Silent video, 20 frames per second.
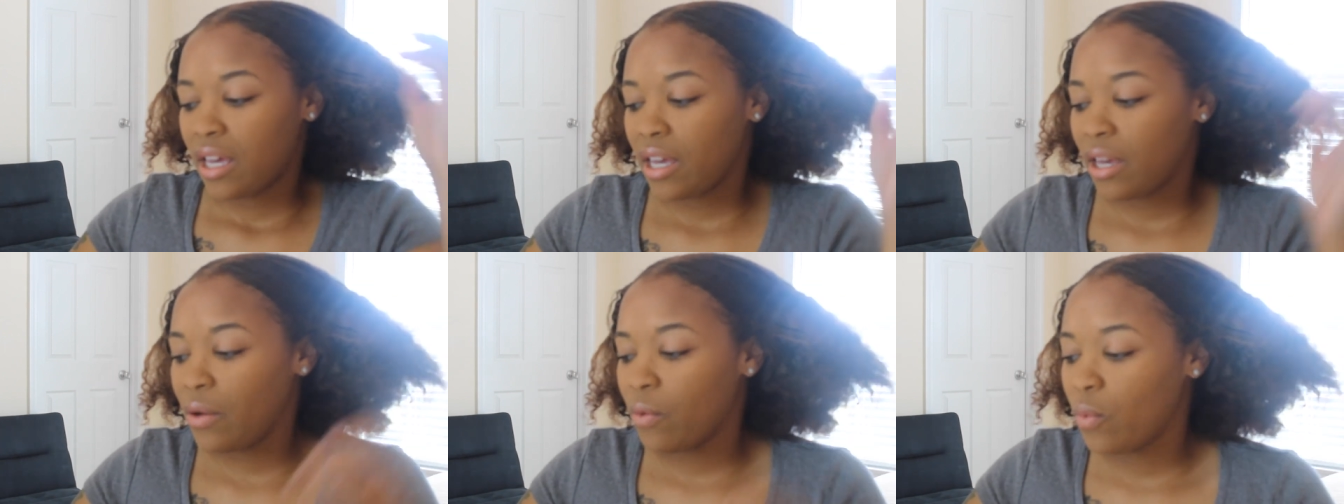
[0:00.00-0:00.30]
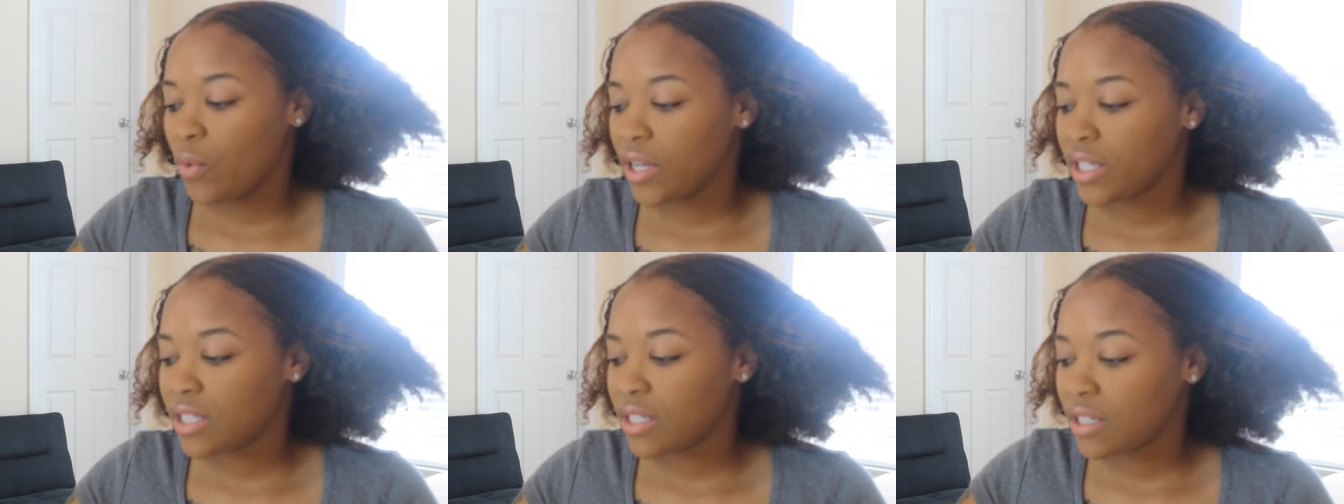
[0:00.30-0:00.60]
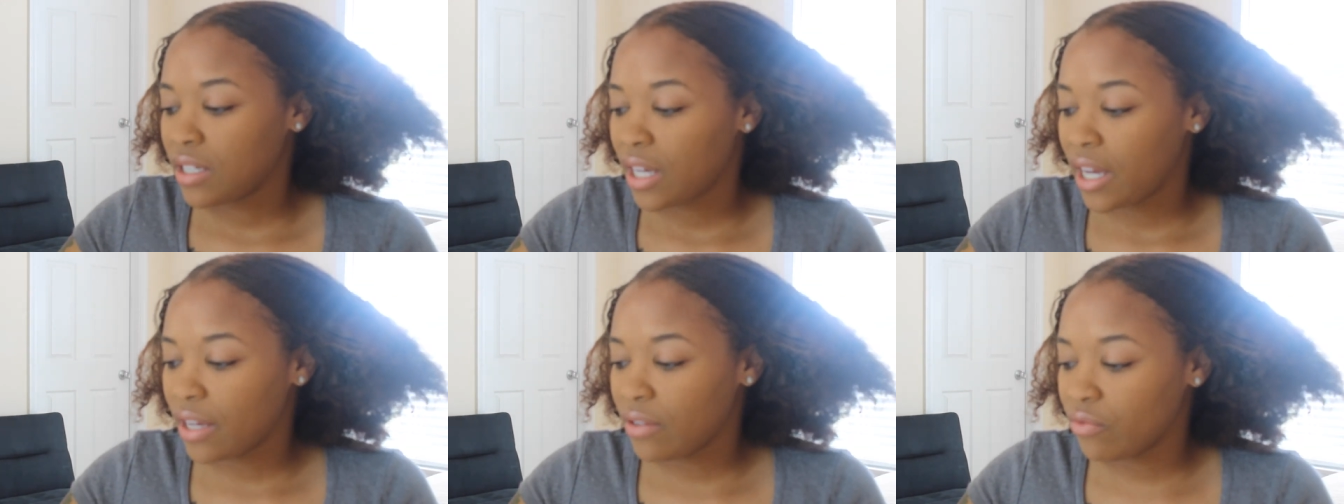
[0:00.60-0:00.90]
it
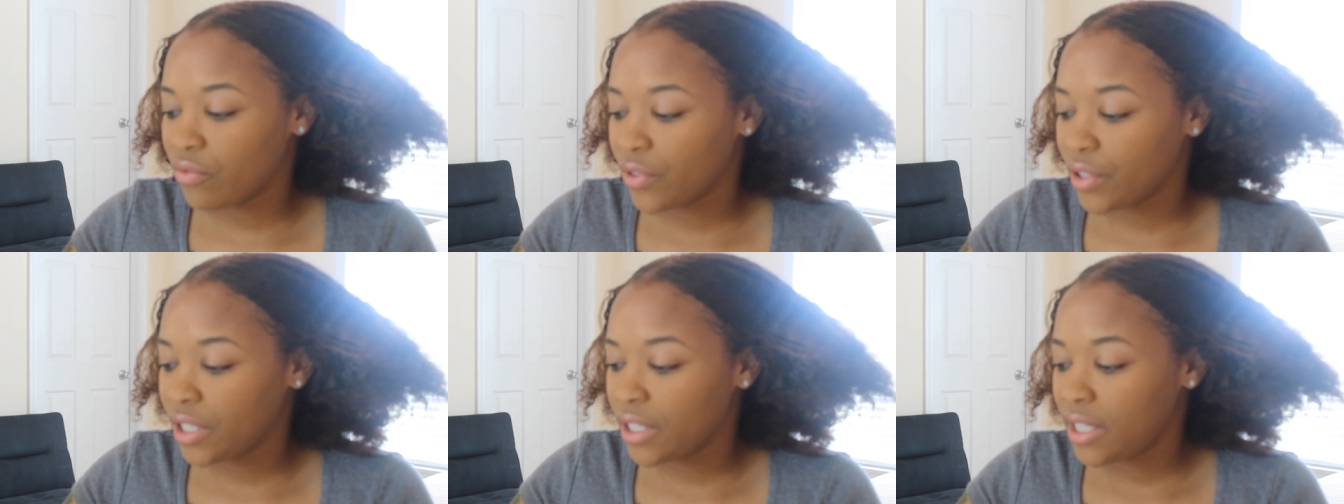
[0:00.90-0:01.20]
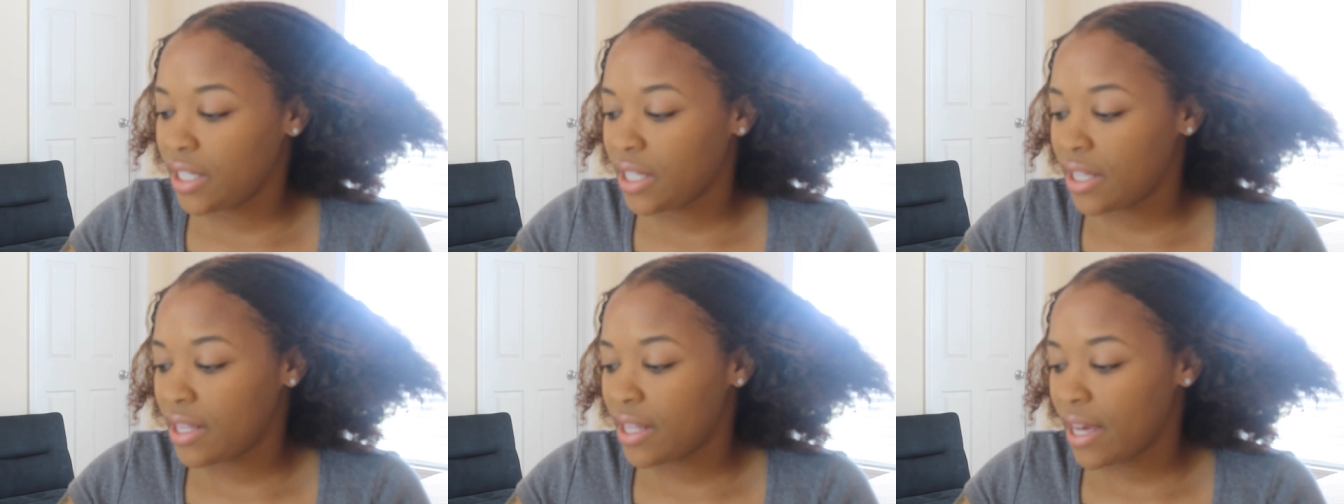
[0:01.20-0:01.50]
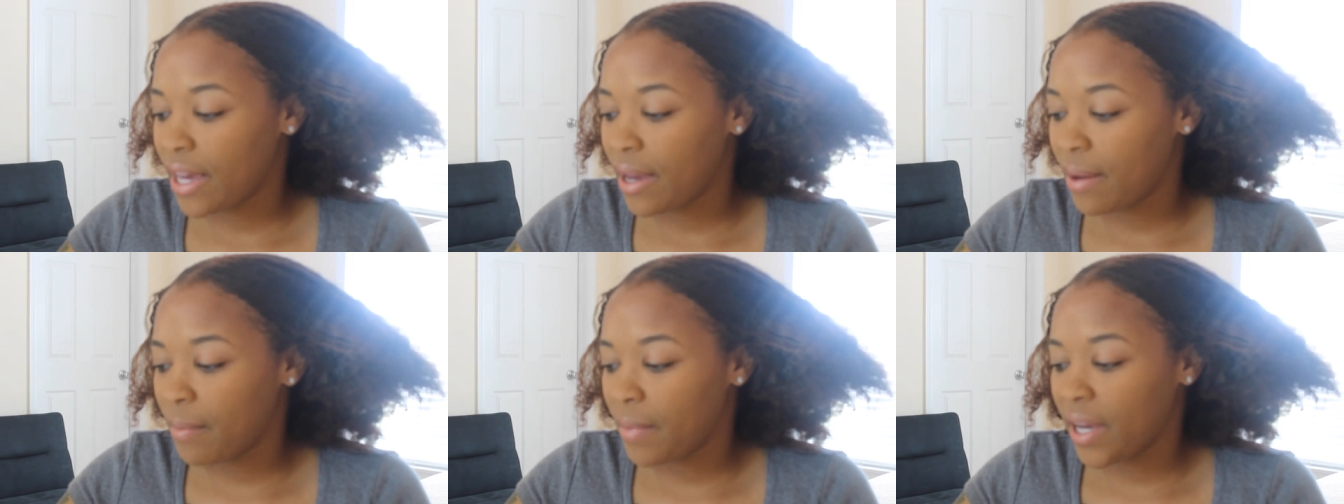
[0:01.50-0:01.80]
wasn't really
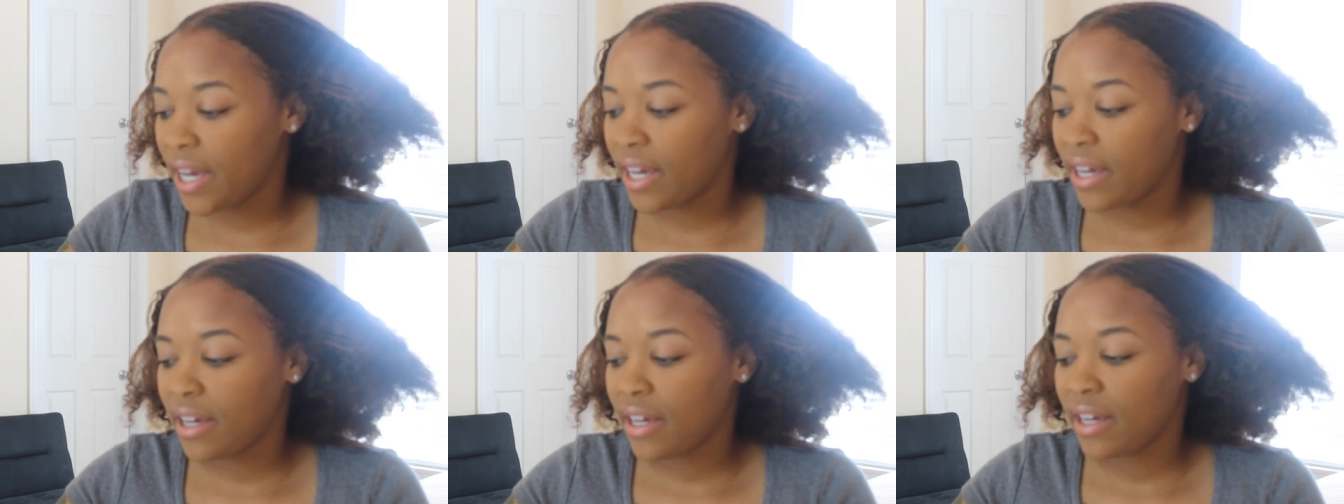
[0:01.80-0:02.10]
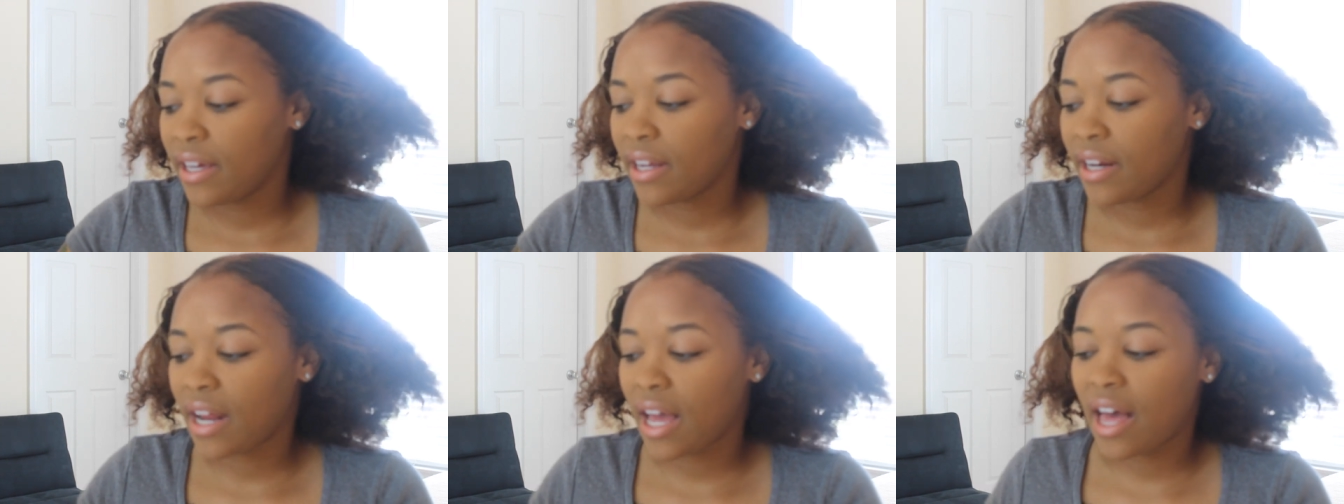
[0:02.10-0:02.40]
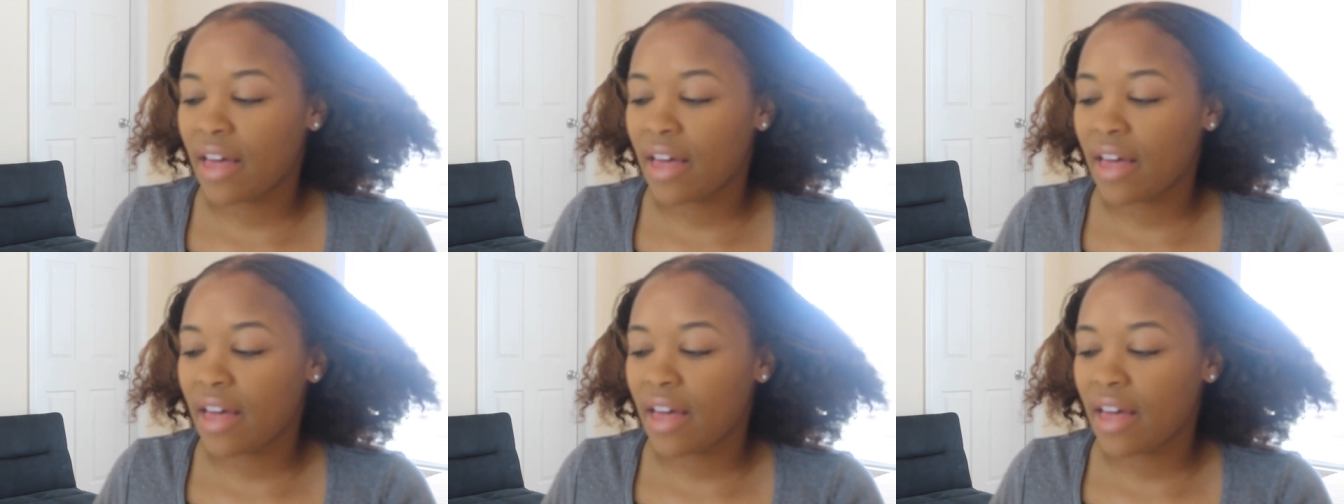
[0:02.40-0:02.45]
that bad.